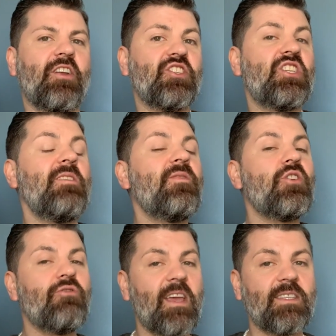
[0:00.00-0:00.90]
and chief
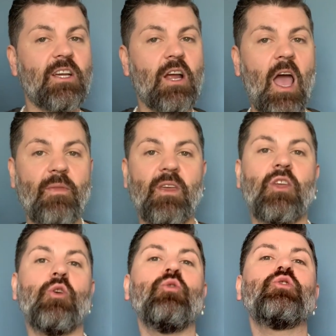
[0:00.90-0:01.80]
curator at the
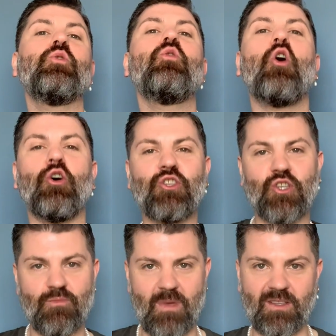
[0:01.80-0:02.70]
Kyoto
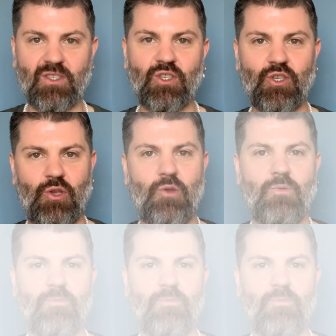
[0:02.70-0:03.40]
Costume Institute.